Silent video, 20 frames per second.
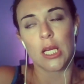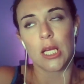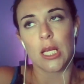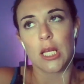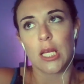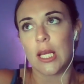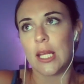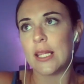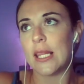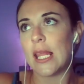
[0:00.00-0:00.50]

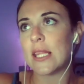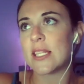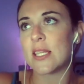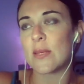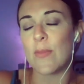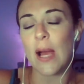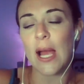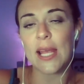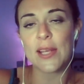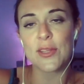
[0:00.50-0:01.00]
And then some
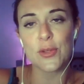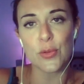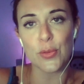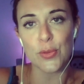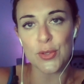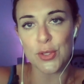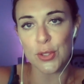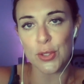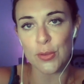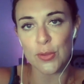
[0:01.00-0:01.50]
high school
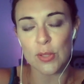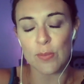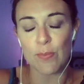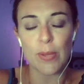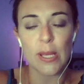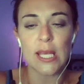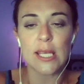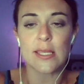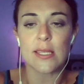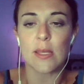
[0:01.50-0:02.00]
students
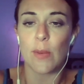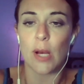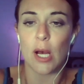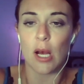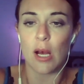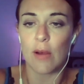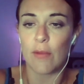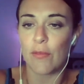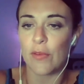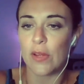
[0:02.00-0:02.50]
piss them
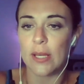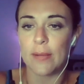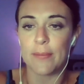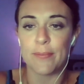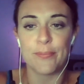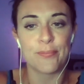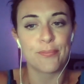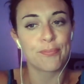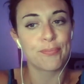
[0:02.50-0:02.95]
off, and